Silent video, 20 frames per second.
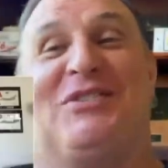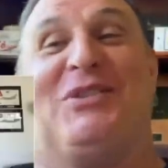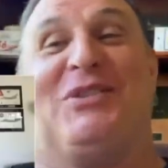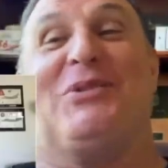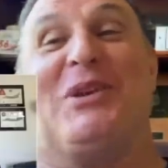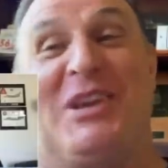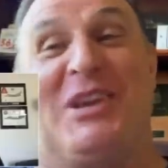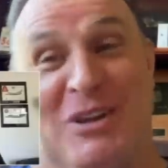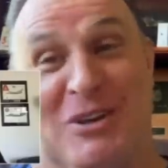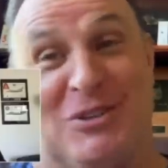
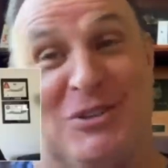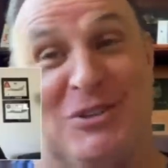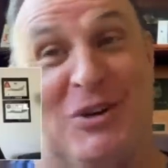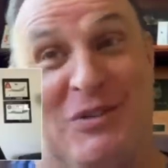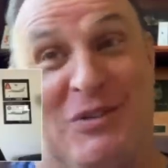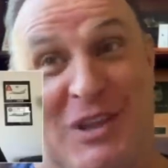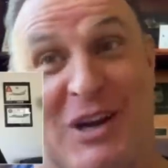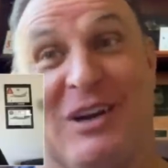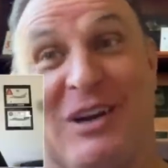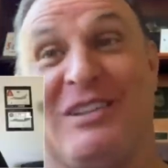3 years
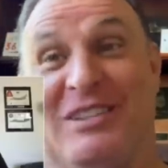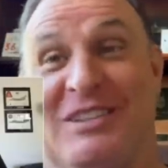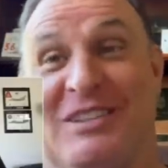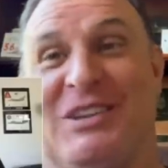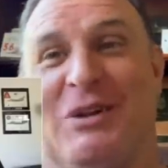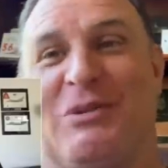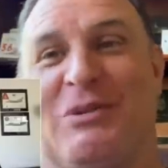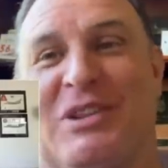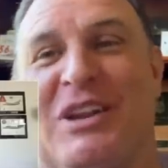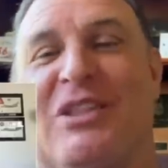over there, you
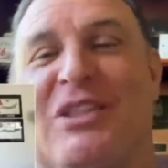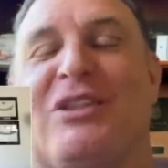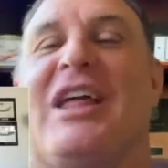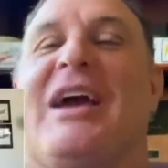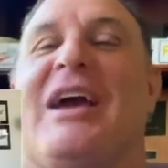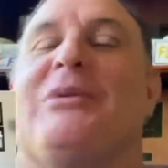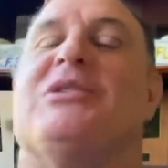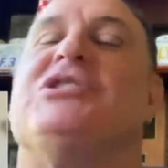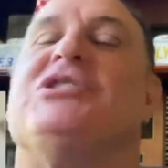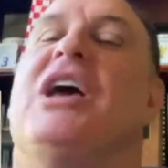know, with another
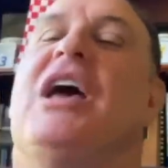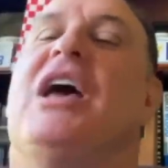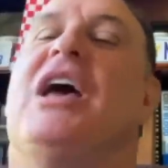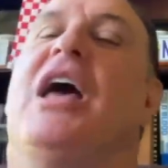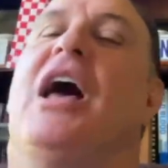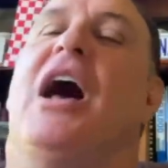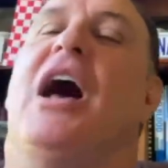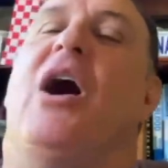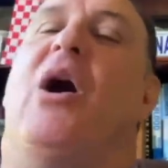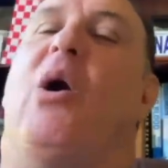language.
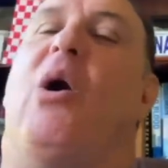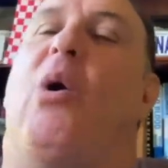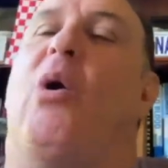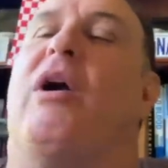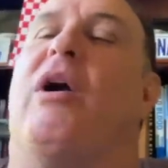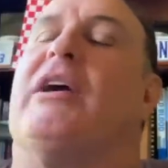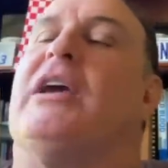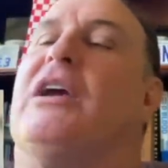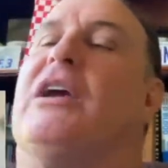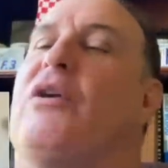
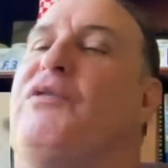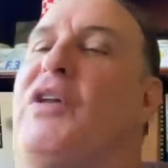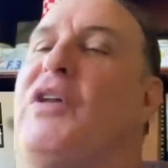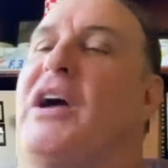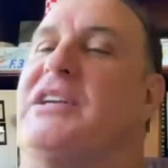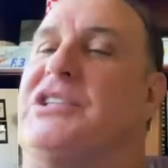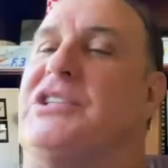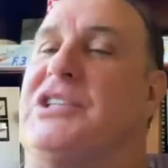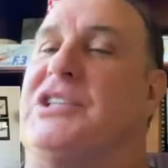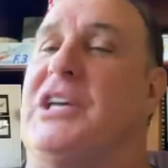Or I could go
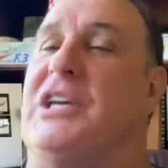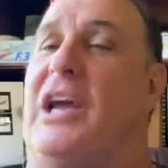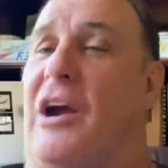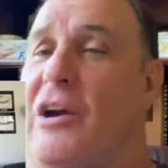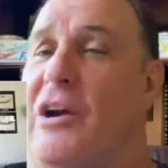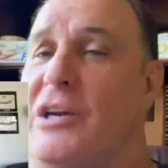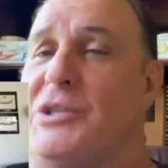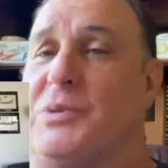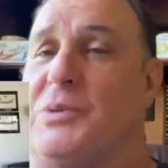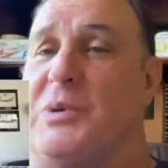fly Sea
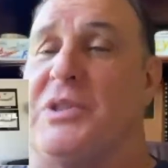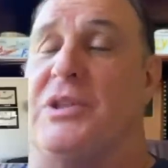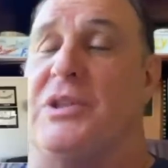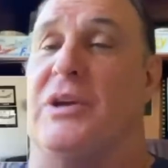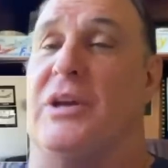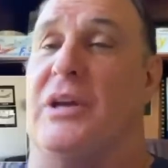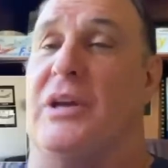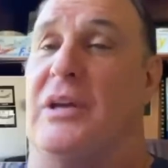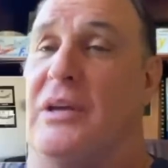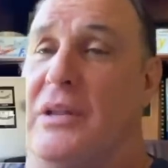Harriers with
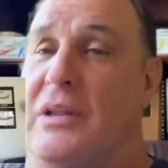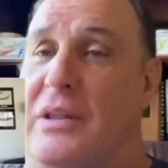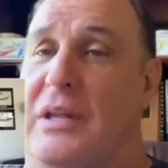the